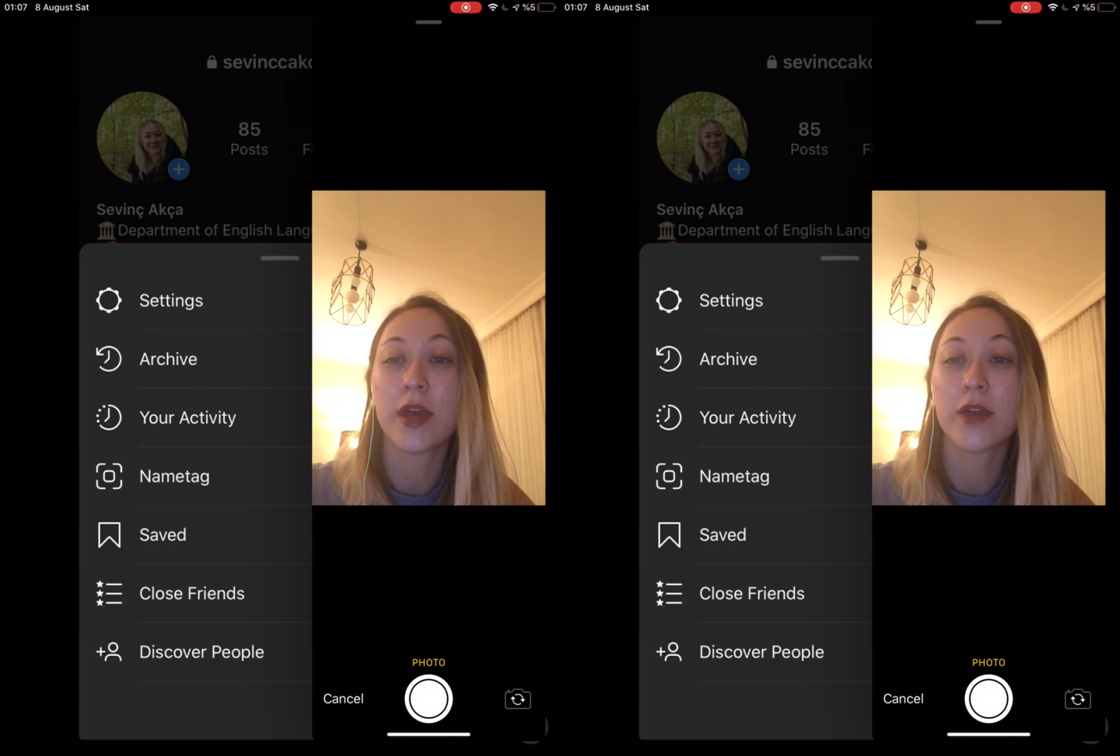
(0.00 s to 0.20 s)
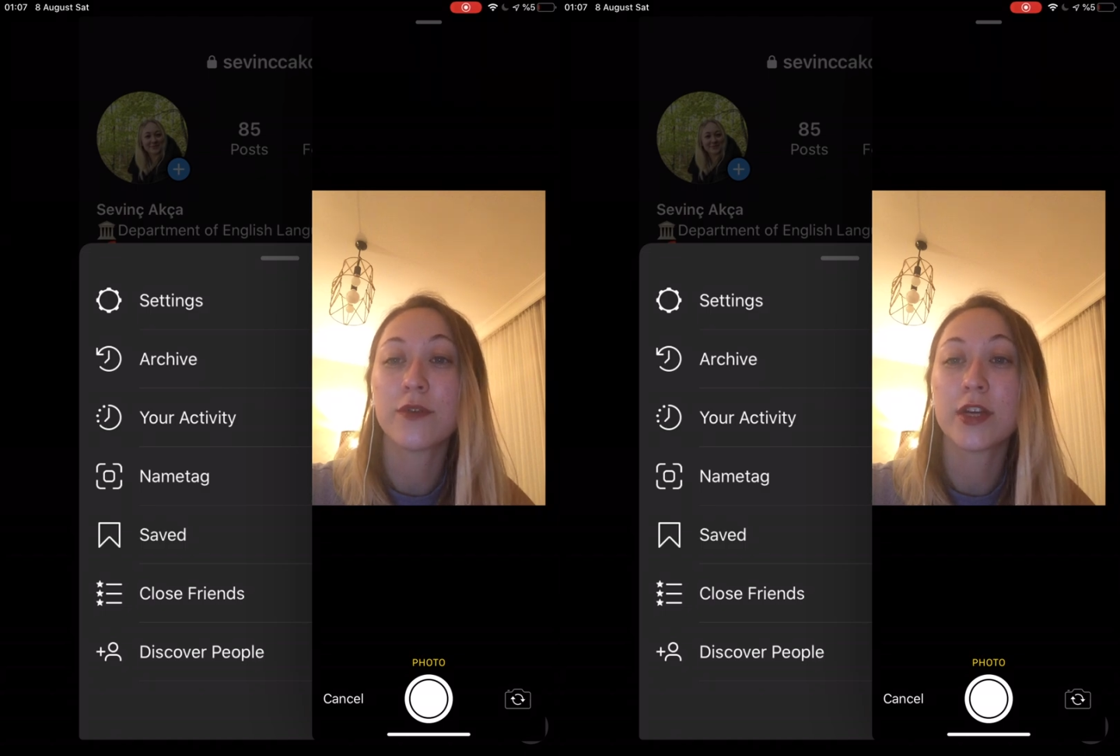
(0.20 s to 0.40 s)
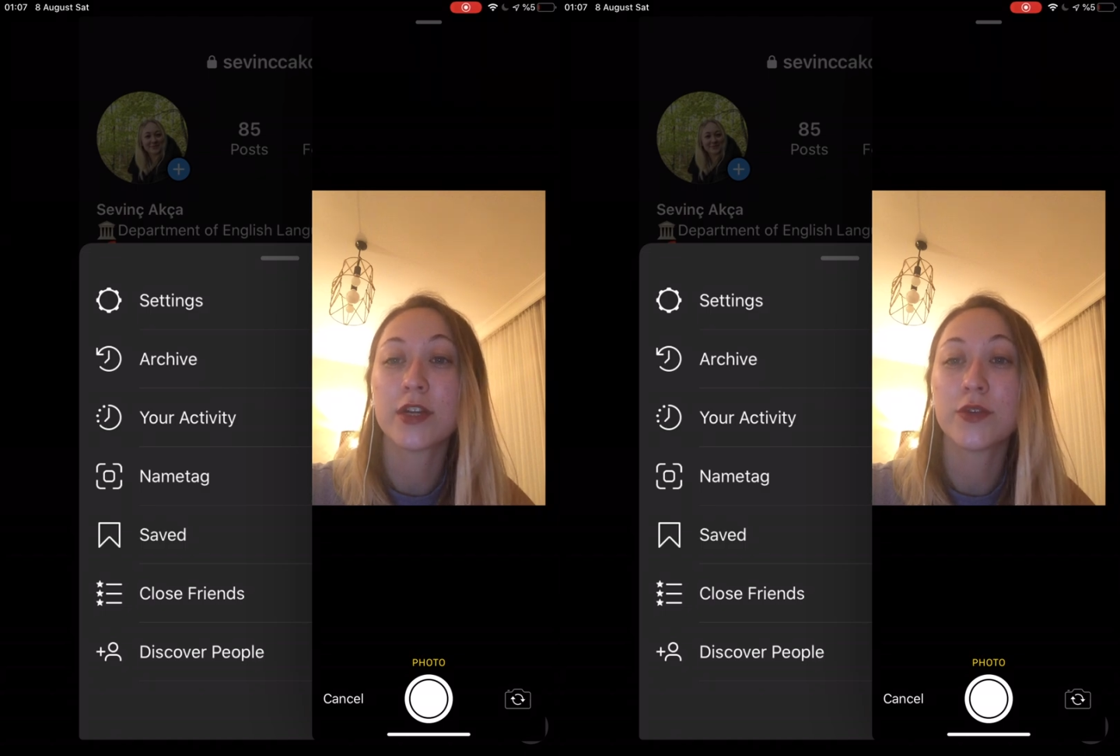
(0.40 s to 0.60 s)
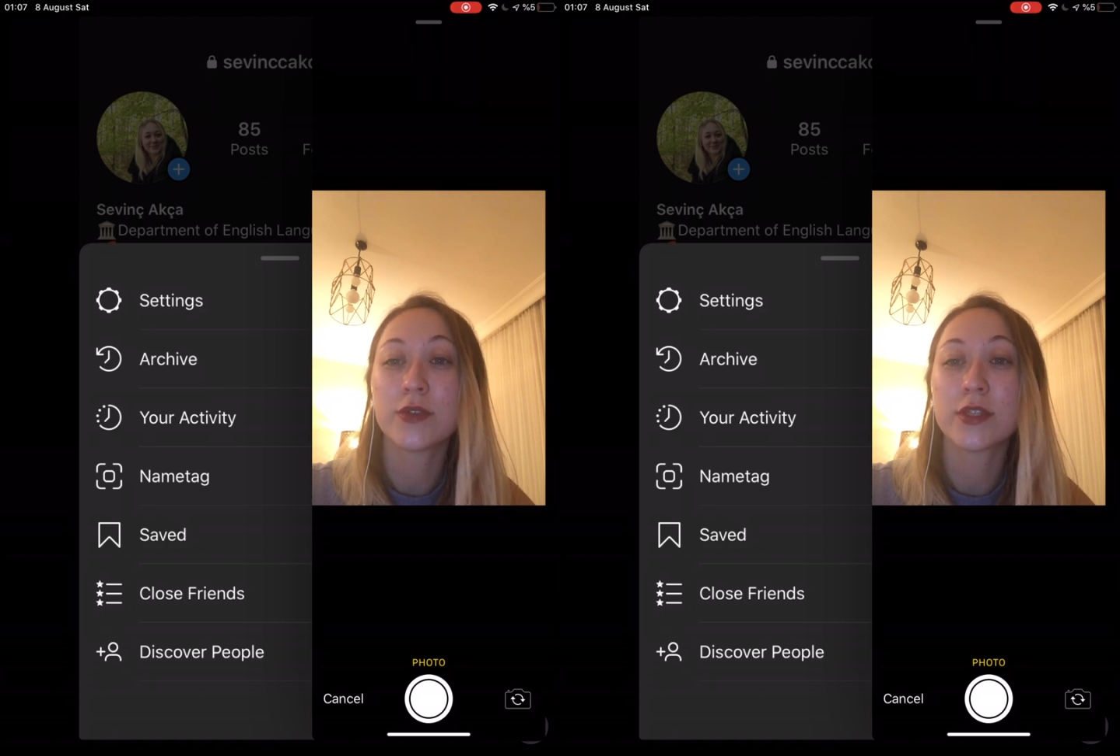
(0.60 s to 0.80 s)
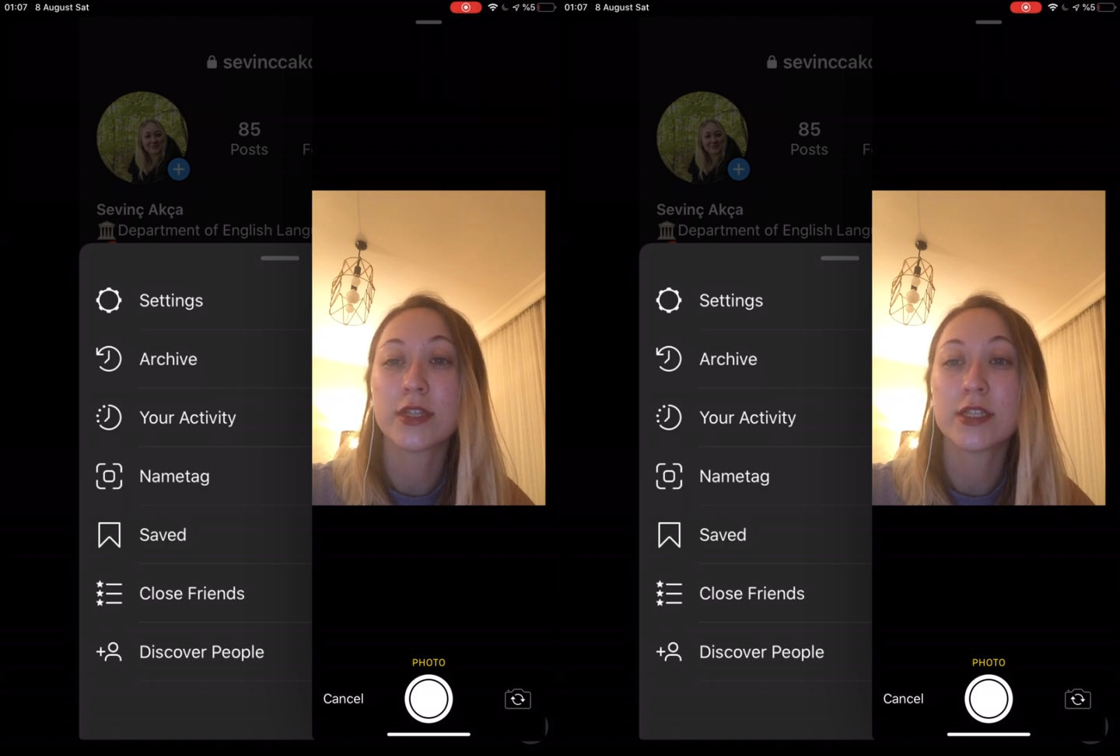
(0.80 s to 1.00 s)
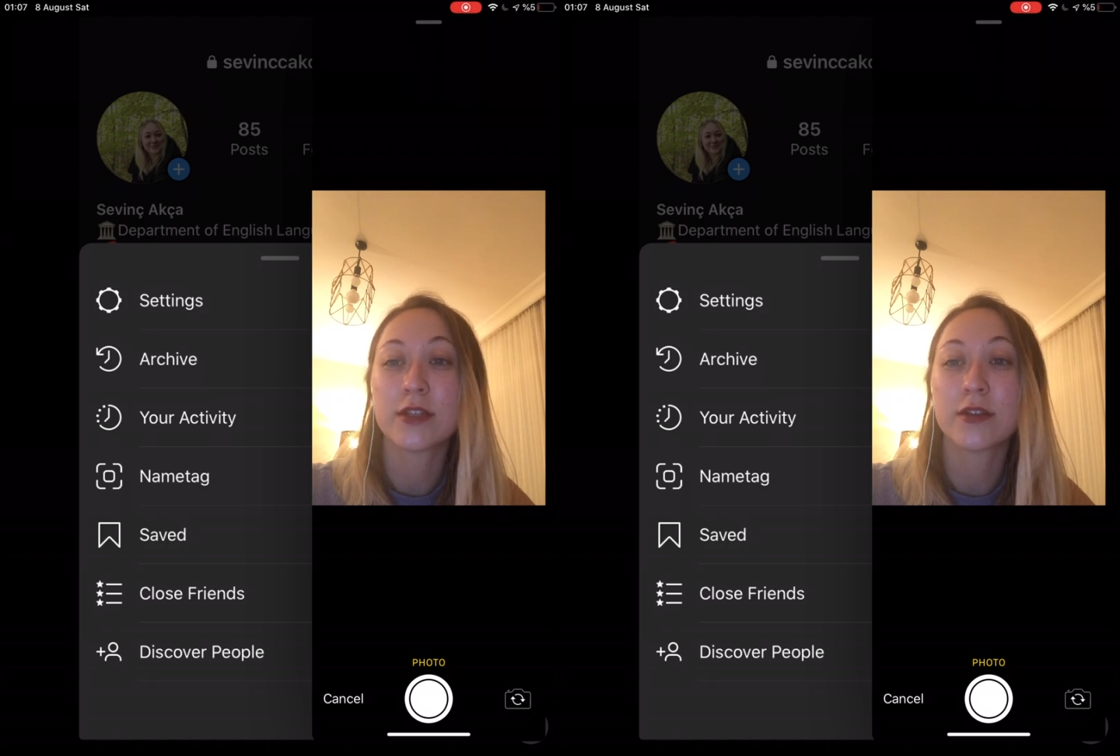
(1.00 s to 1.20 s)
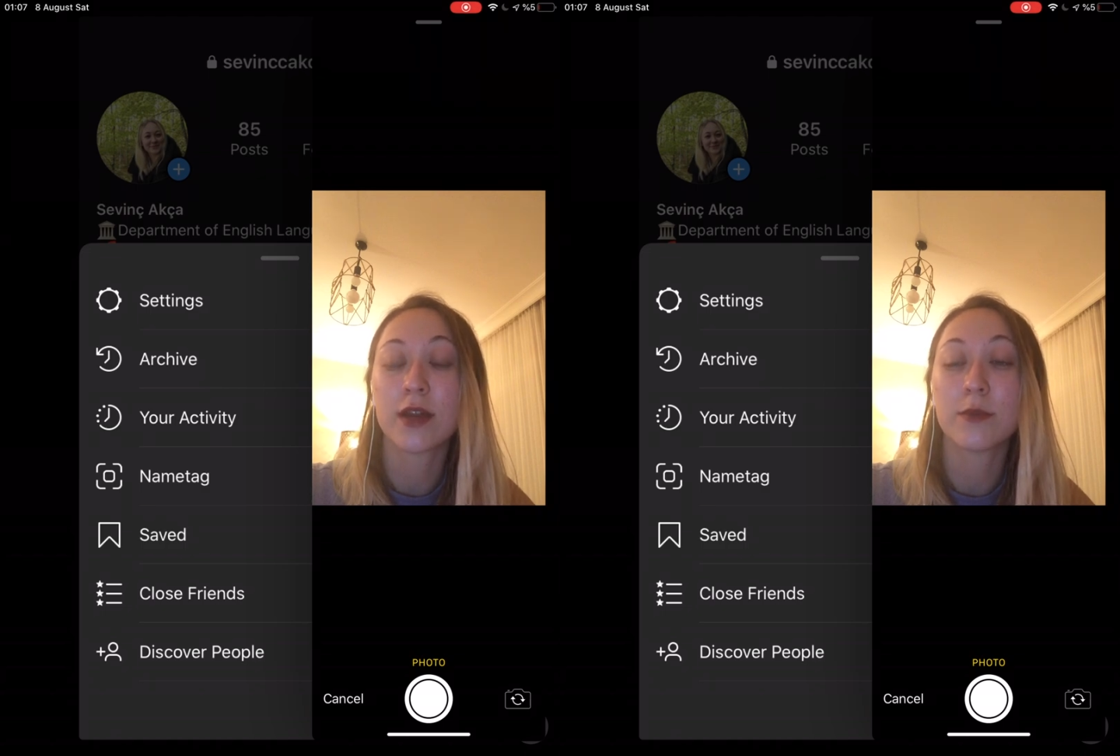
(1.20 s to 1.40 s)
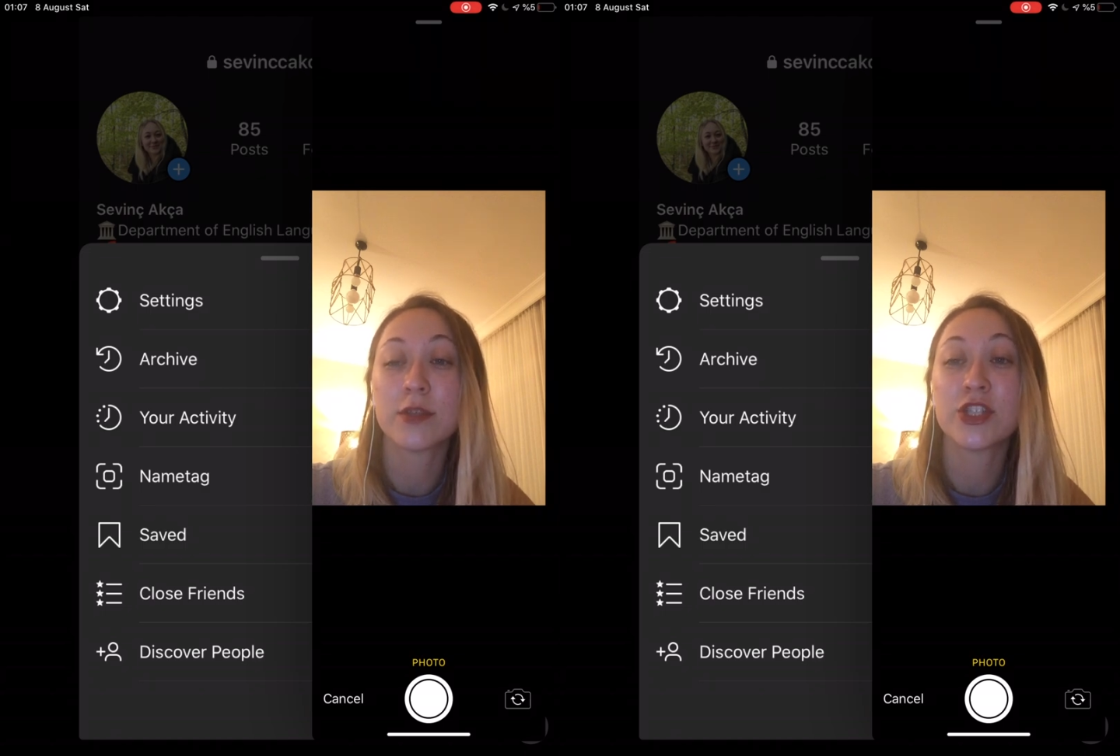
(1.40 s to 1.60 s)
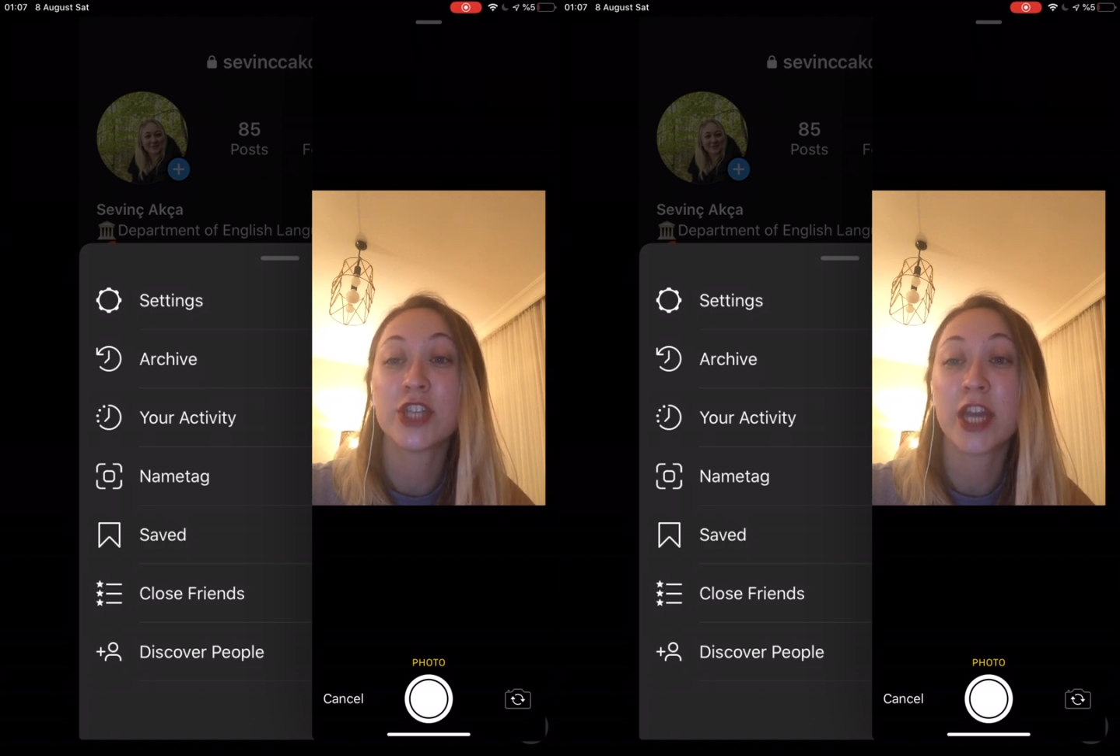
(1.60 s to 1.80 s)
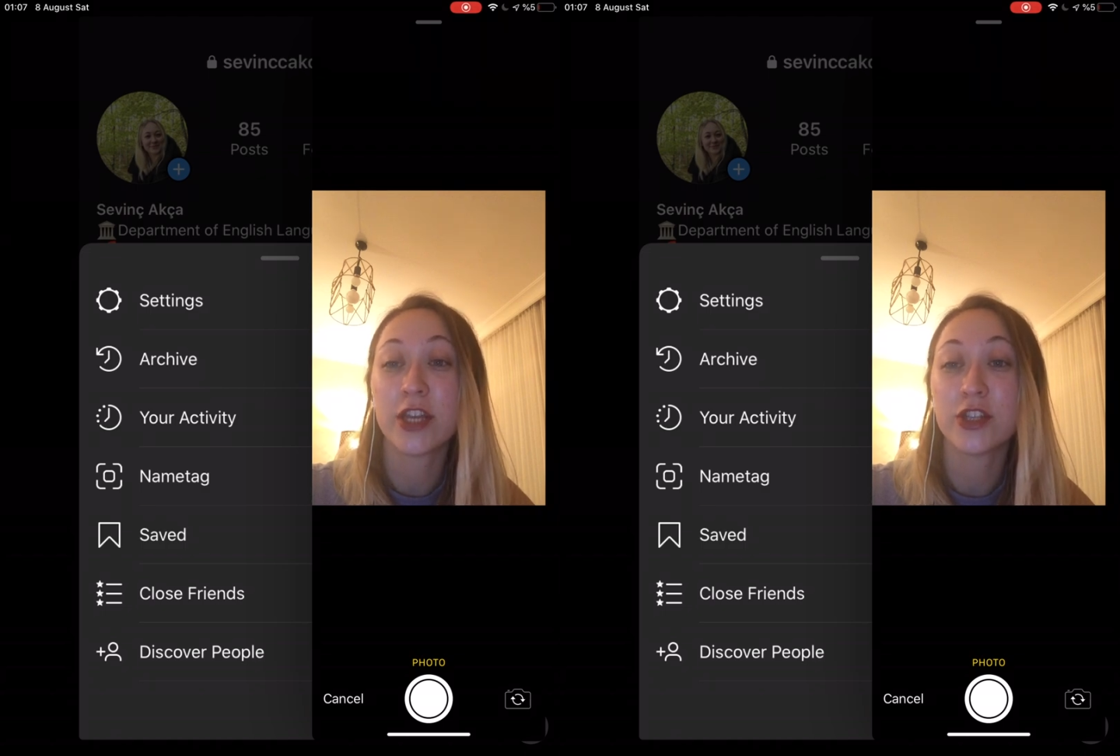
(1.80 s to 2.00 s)
we are using Instagram is
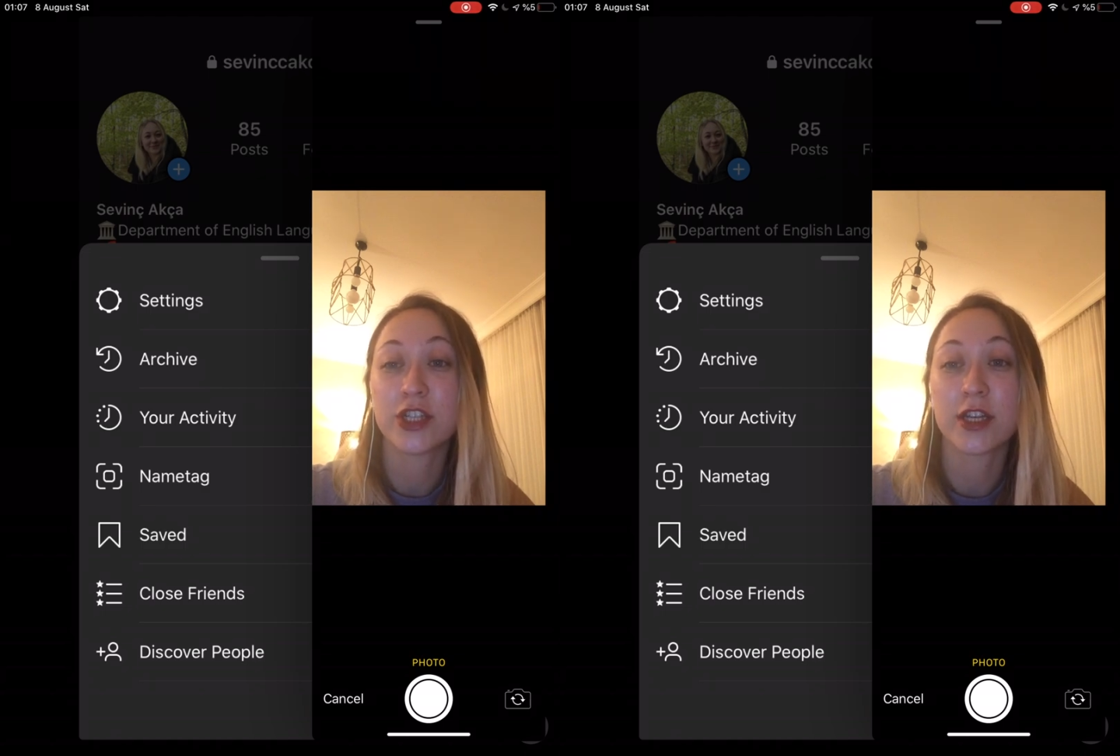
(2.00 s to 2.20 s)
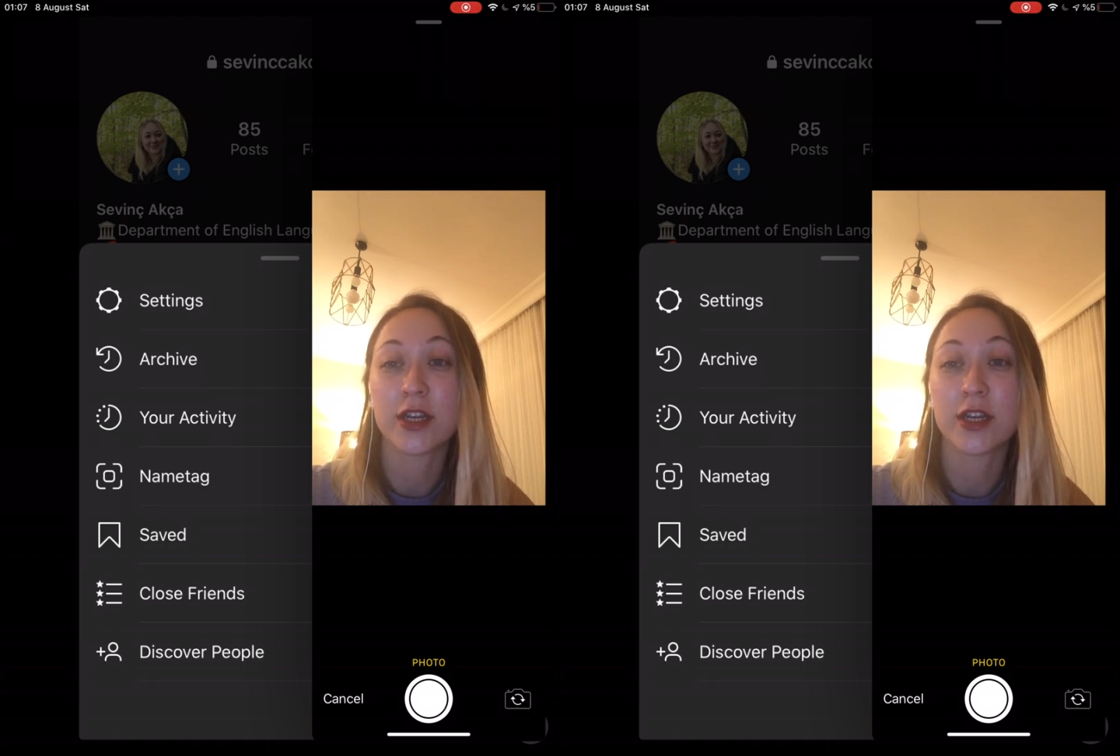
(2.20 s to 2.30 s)
changing.